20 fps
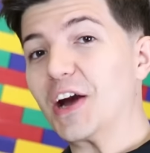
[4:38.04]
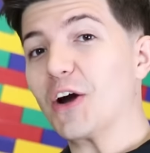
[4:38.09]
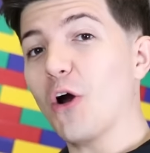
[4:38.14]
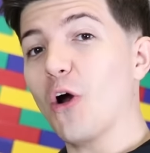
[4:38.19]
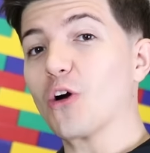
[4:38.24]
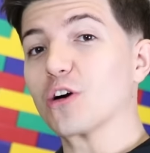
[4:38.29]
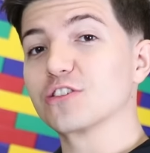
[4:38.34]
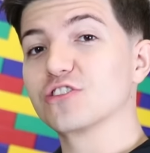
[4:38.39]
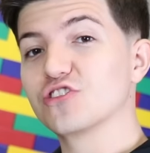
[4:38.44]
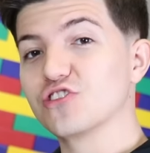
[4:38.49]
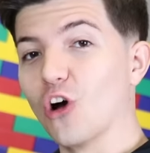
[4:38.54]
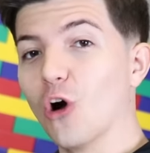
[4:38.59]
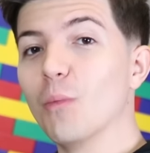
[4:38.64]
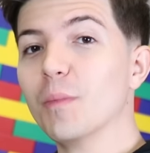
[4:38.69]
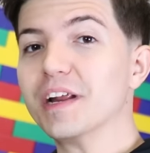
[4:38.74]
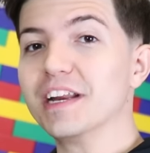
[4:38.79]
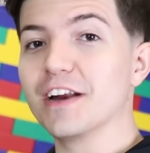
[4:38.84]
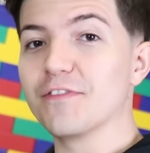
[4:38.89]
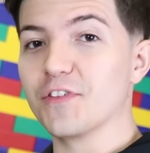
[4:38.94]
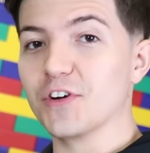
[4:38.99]
There are so
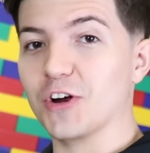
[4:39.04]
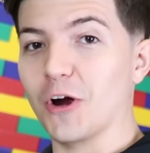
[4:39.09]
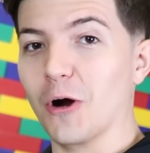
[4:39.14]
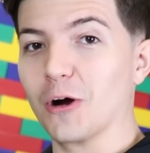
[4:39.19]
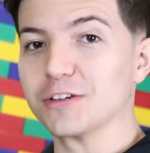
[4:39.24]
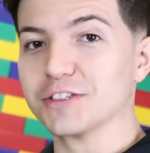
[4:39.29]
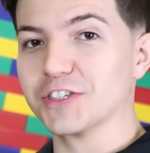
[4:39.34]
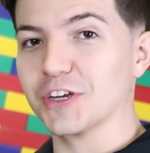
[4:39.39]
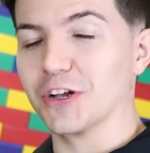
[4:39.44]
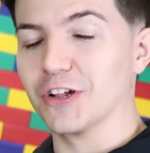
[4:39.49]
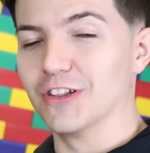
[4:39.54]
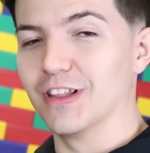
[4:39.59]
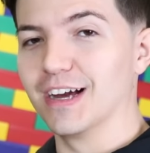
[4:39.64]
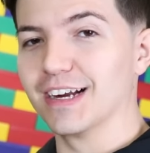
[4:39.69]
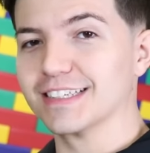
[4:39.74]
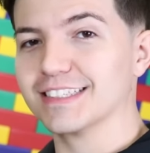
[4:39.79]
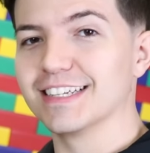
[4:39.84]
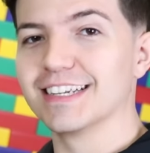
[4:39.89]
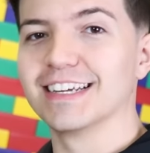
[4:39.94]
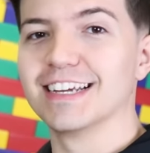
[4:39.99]
many different cards to
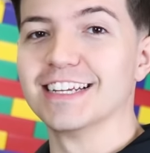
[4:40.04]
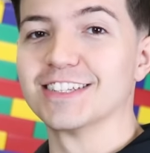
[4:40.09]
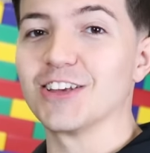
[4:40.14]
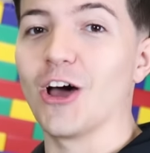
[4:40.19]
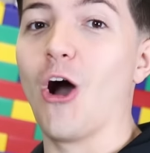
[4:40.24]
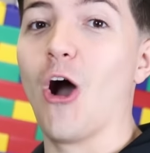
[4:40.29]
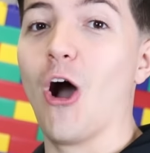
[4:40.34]
collect. It's